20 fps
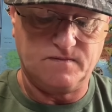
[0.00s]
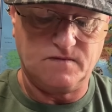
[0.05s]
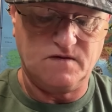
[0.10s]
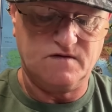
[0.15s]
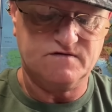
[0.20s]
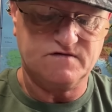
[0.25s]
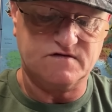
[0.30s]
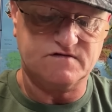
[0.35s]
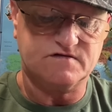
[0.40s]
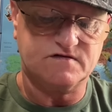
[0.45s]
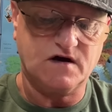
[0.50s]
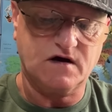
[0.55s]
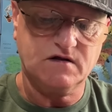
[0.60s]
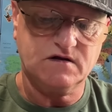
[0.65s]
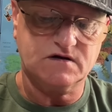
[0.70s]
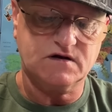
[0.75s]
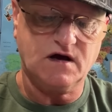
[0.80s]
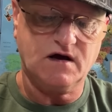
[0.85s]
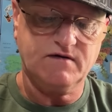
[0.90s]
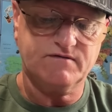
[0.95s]
It's a
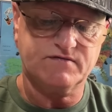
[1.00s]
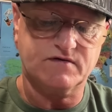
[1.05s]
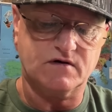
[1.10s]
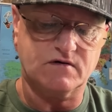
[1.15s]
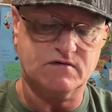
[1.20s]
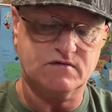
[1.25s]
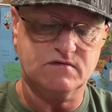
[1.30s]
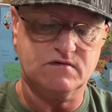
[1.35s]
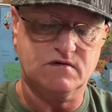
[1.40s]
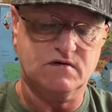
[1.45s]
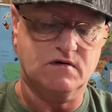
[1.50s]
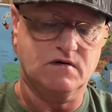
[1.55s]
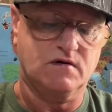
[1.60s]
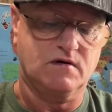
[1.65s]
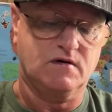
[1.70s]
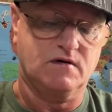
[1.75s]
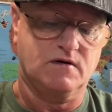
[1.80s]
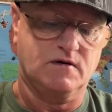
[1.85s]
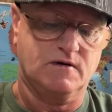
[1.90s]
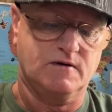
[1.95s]
solid knife though.
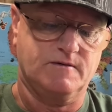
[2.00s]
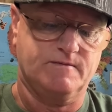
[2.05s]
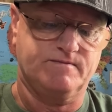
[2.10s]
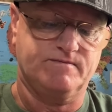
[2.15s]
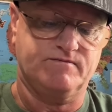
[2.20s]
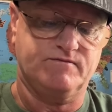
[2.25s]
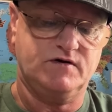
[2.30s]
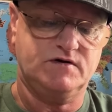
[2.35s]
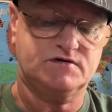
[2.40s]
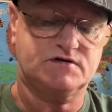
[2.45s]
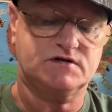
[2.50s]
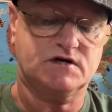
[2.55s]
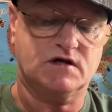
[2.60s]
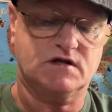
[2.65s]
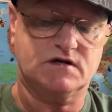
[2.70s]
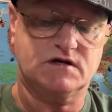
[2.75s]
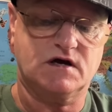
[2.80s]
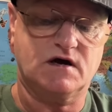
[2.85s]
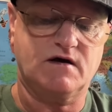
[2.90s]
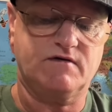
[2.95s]
Very
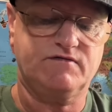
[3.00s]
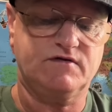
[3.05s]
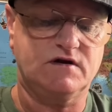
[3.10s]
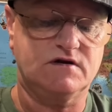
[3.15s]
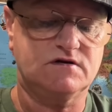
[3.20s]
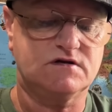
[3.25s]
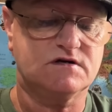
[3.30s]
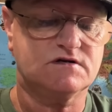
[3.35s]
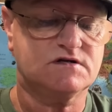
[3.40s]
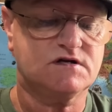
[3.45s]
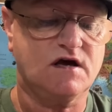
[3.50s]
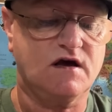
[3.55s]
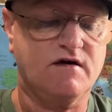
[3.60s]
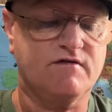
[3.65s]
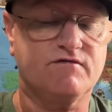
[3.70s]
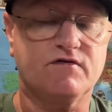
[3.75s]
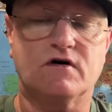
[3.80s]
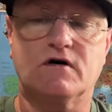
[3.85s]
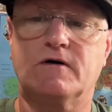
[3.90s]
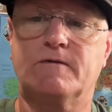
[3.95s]
solid knife, and it does
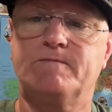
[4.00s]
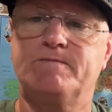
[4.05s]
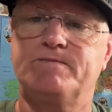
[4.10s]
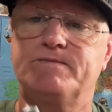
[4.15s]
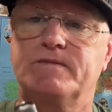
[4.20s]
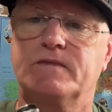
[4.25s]
have the